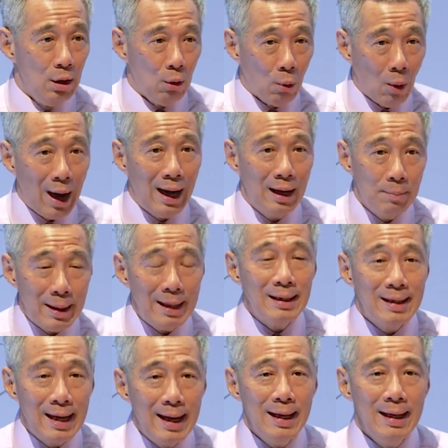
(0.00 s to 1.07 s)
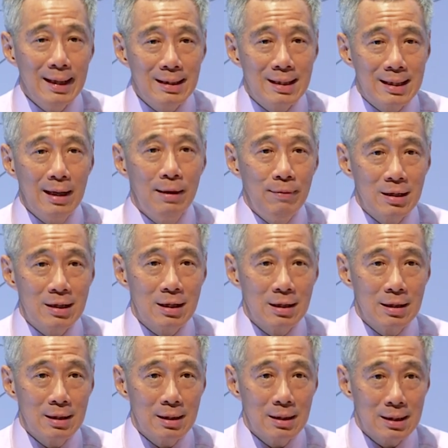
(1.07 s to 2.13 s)
while maintaining
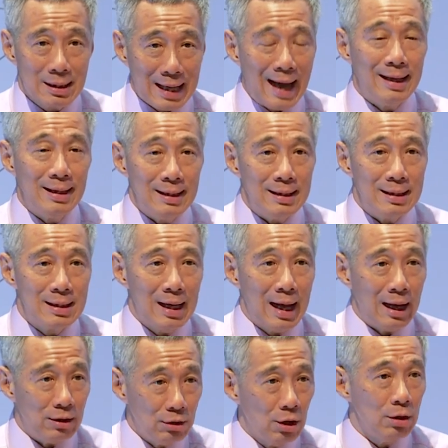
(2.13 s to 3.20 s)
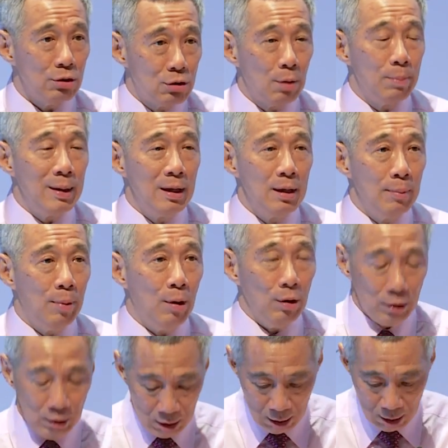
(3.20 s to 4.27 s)
service standards and not dropping the ball.